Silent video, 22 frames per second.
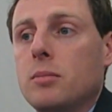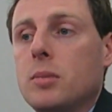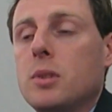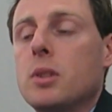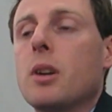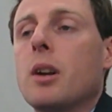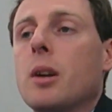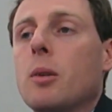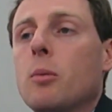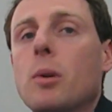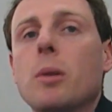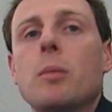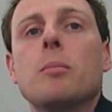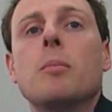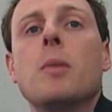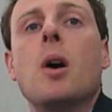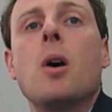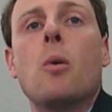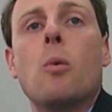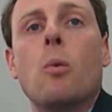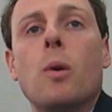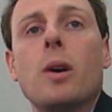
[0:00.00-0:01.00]
sorry, one,
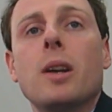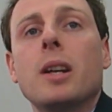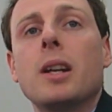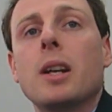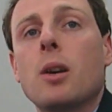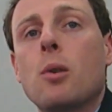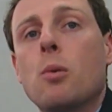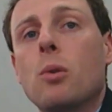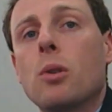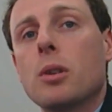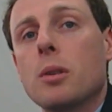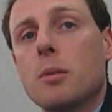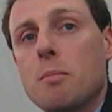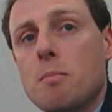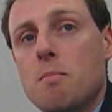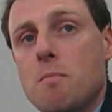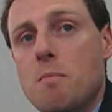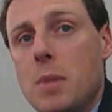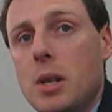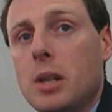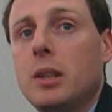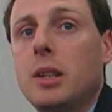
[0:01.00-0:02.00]
one and a quarter
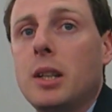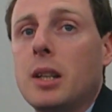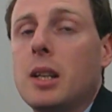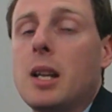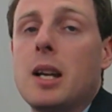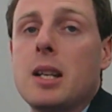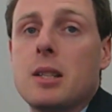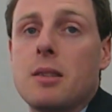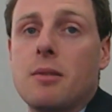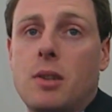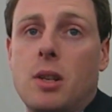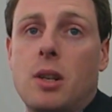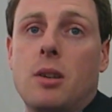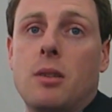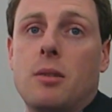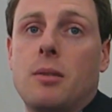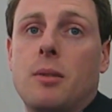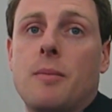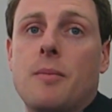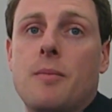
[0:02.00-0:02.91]
million lines of code.